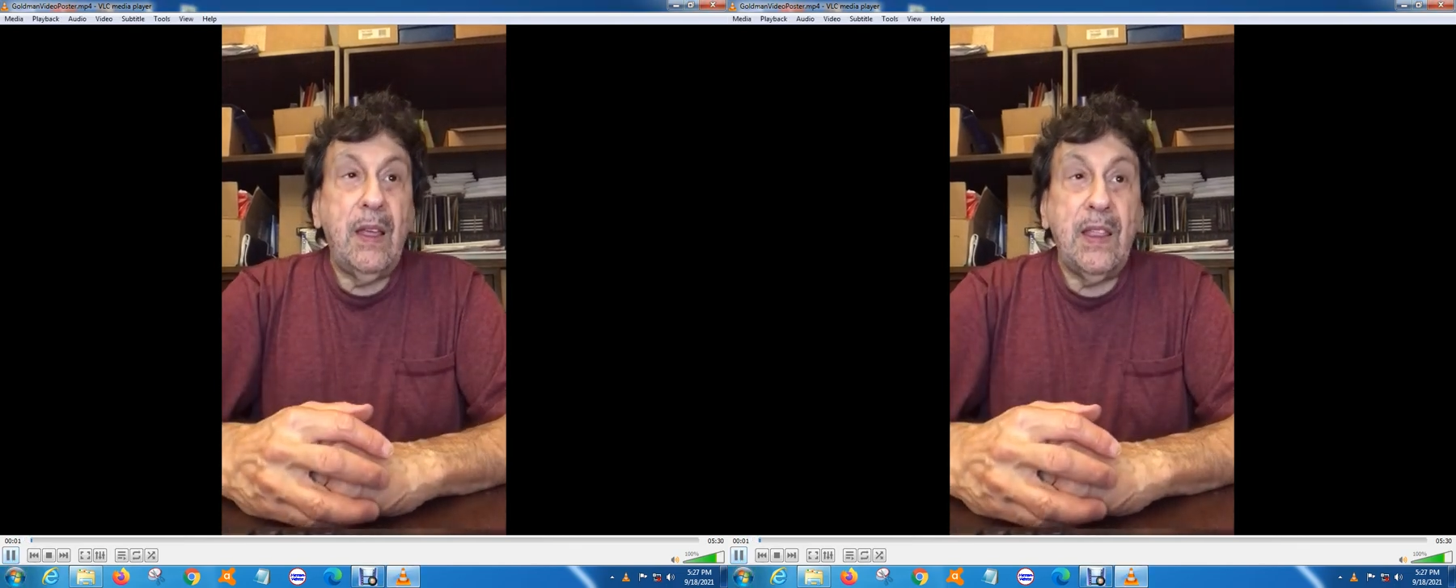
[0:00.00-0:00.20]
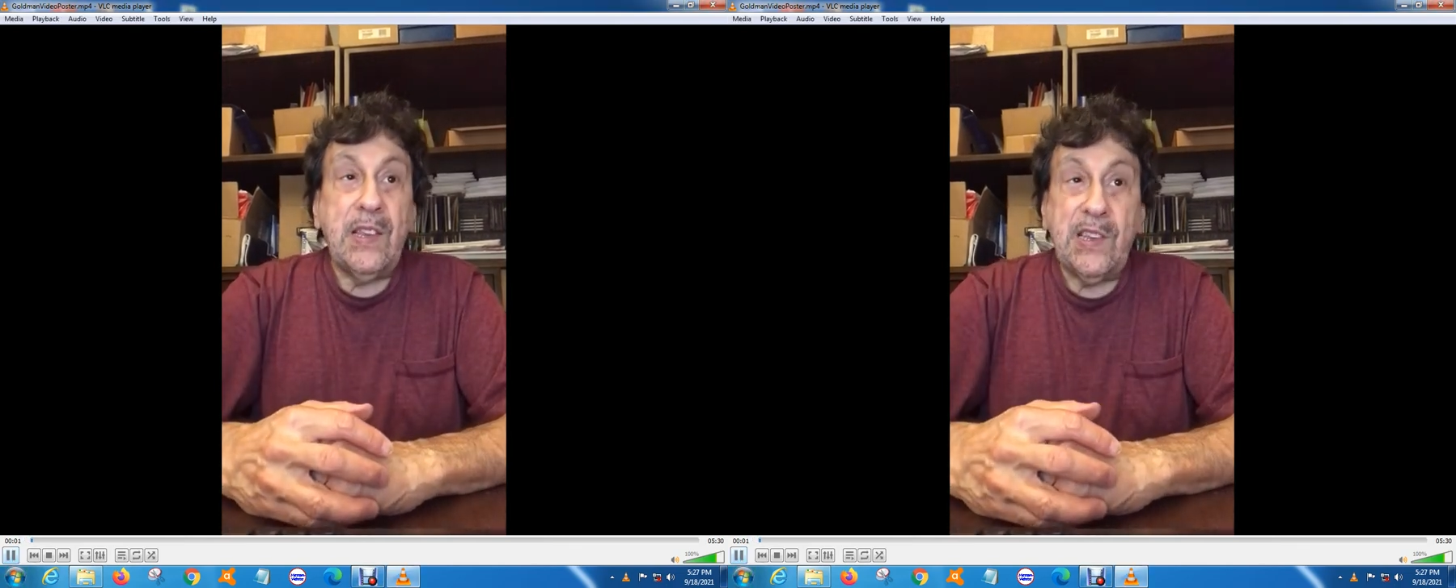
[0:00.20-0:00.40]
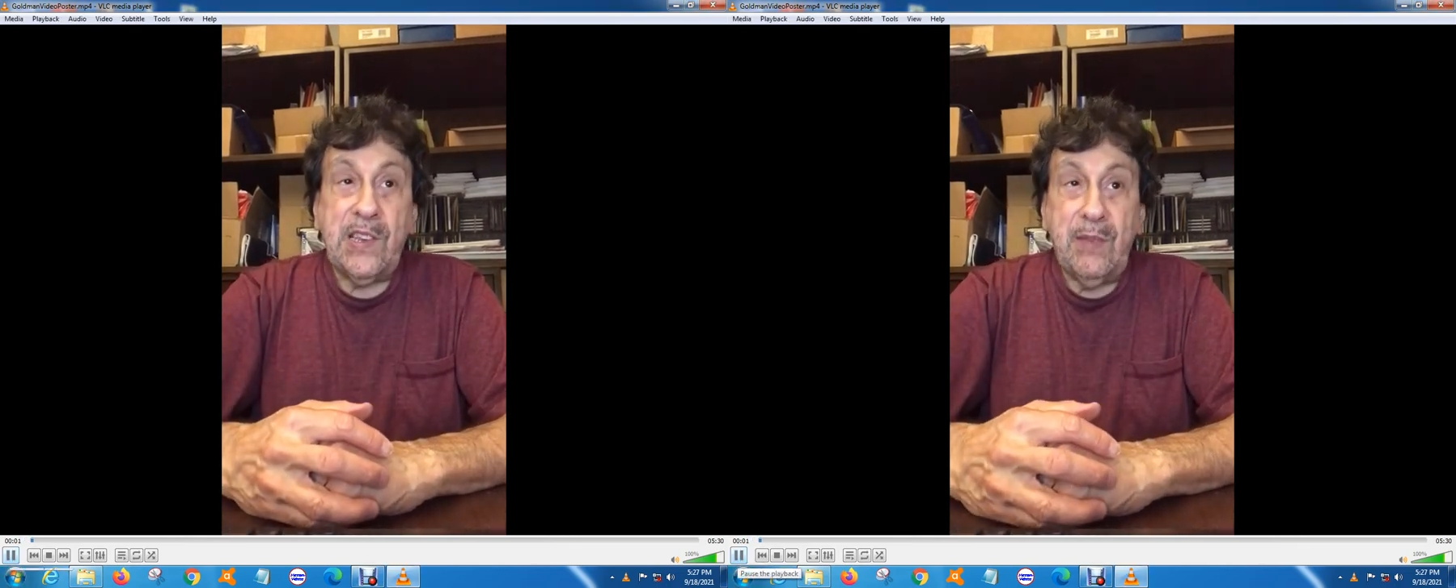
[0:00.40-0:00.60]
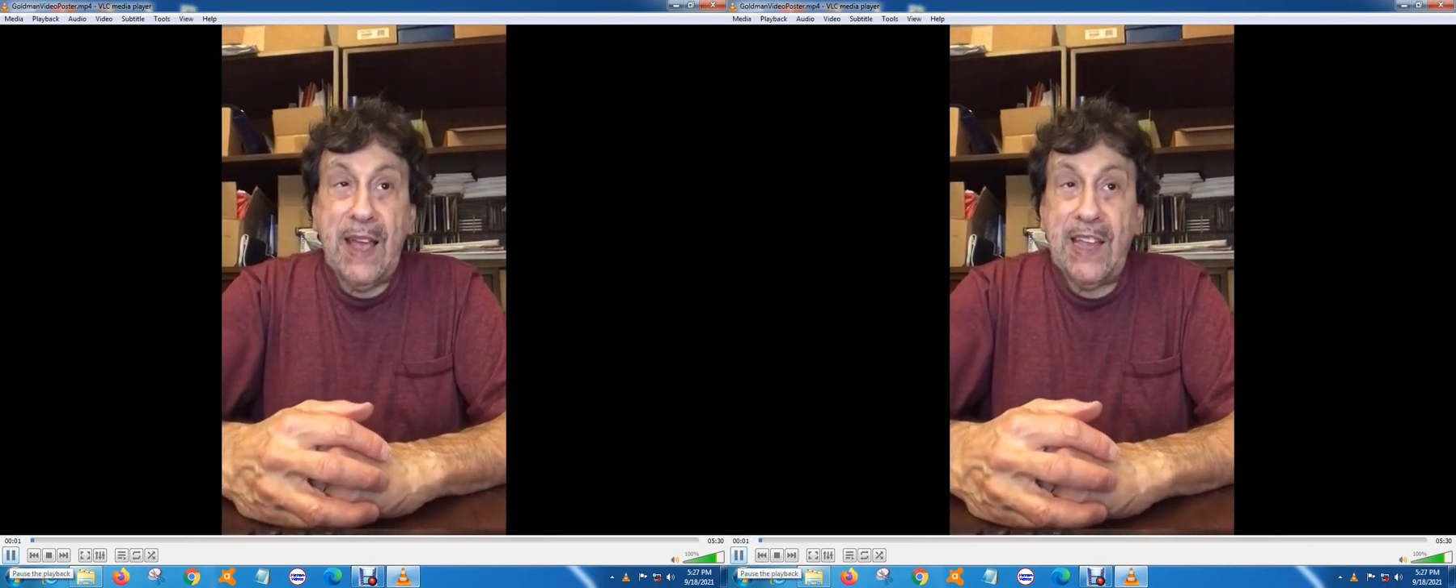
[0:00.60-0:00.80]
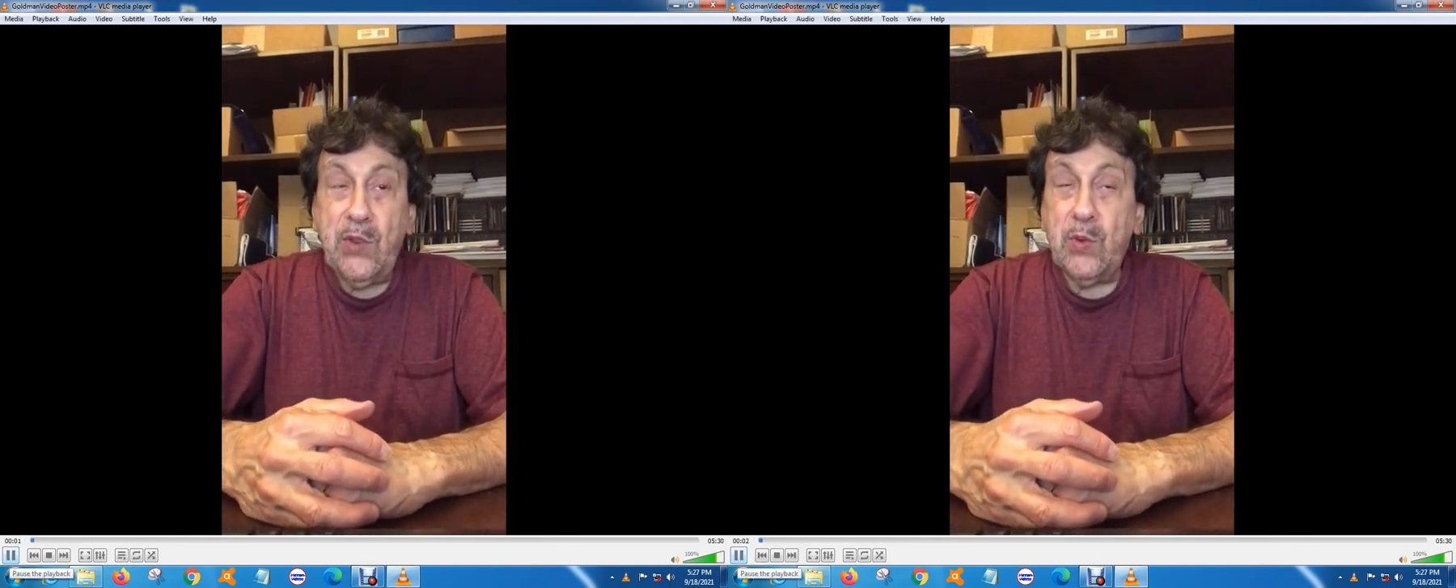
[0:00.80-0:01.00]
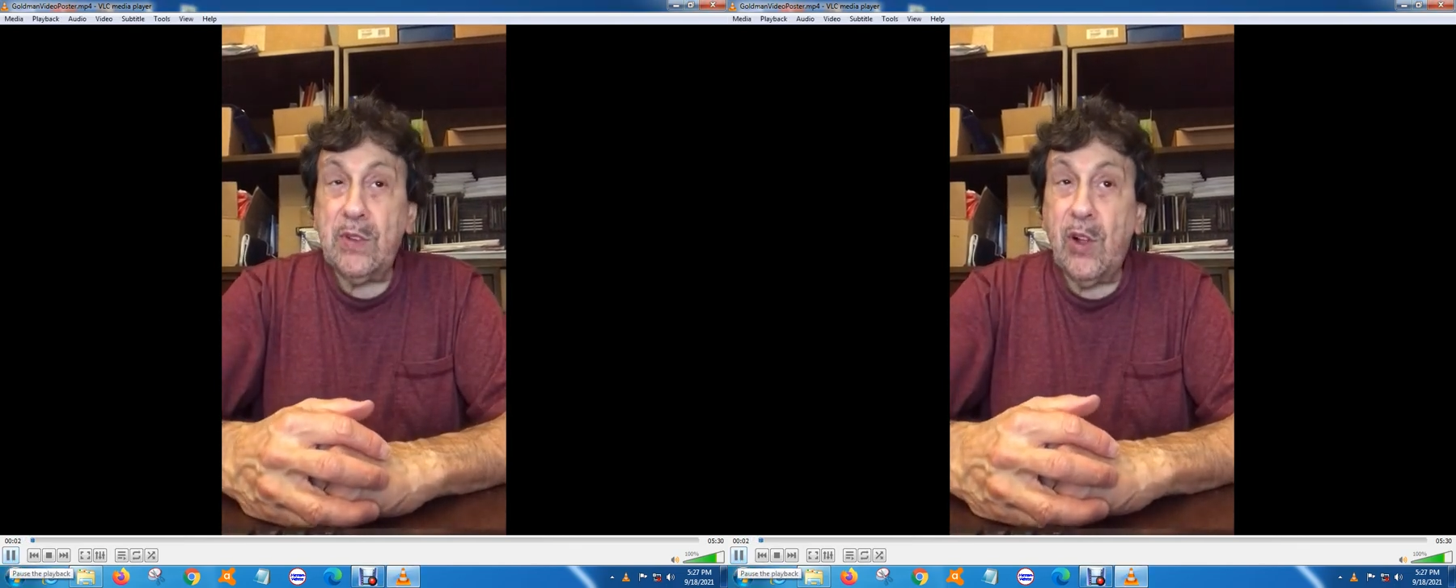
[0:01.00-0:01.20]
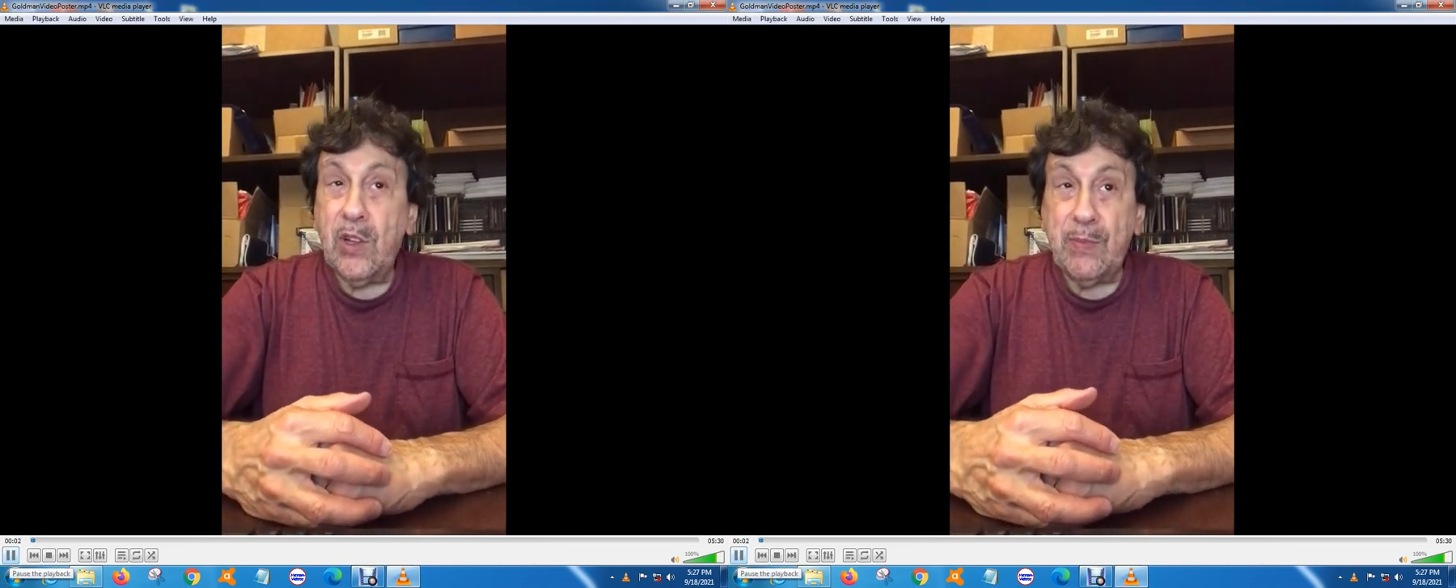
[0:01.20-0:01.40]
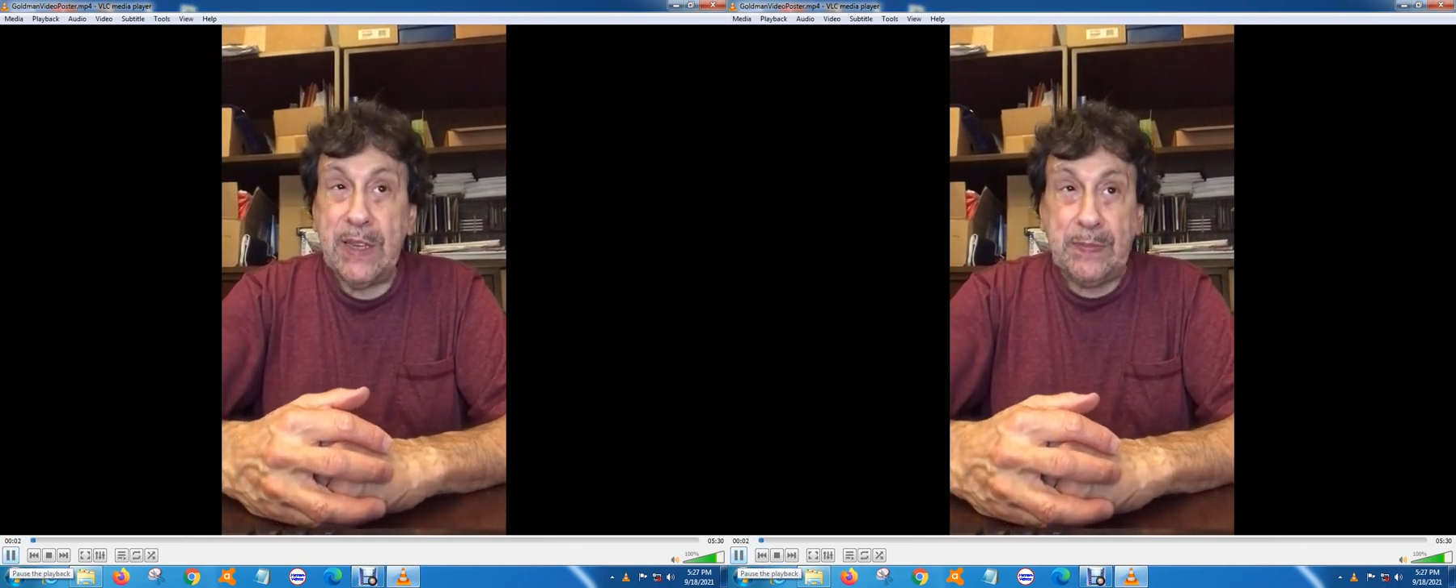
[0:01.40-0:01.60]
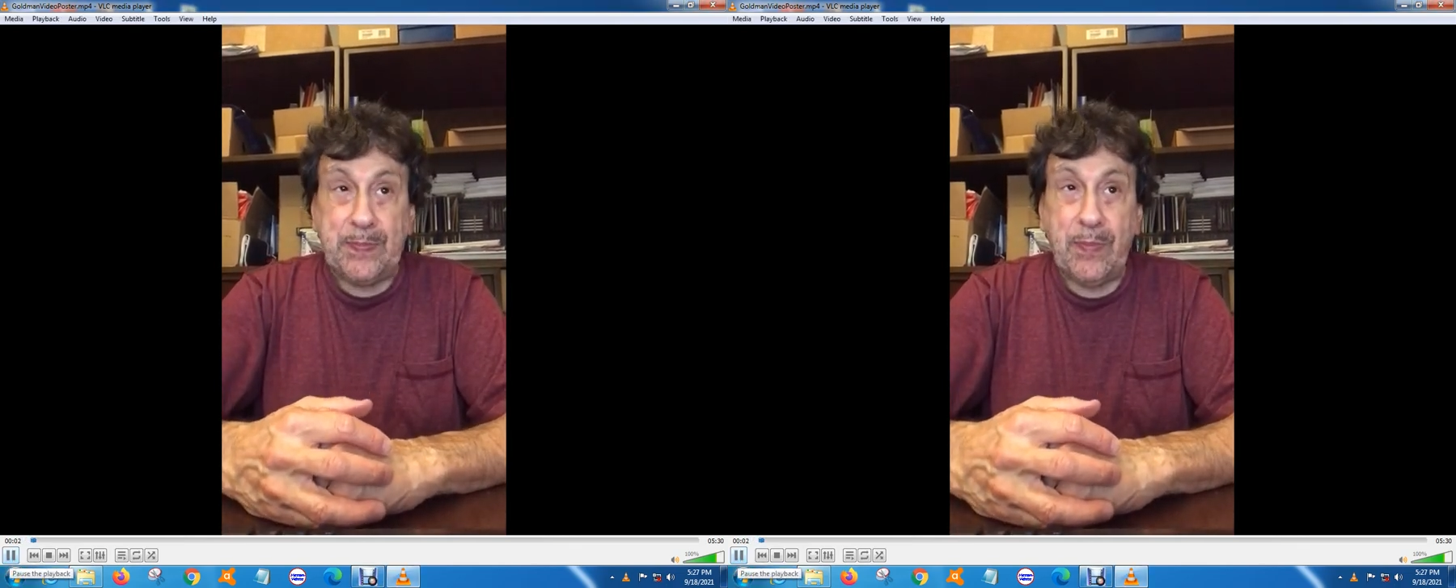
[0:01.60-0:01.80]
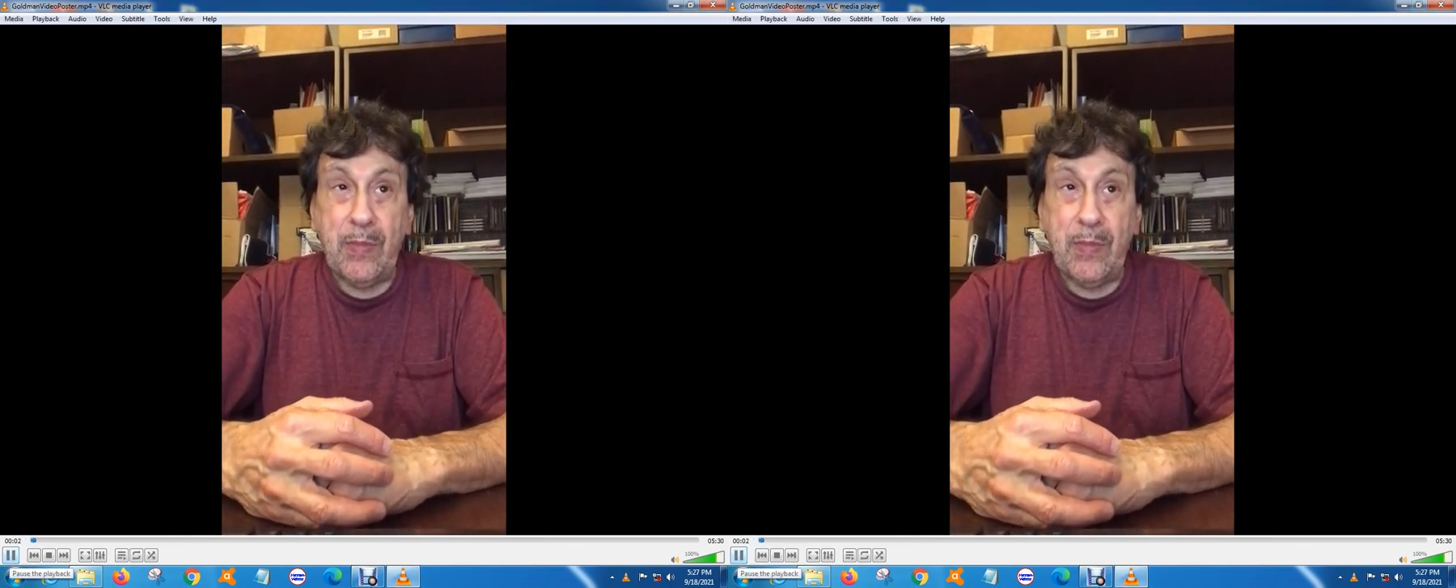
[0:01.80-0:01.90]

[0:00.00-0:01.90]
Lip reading: This is Emanuel Goldman,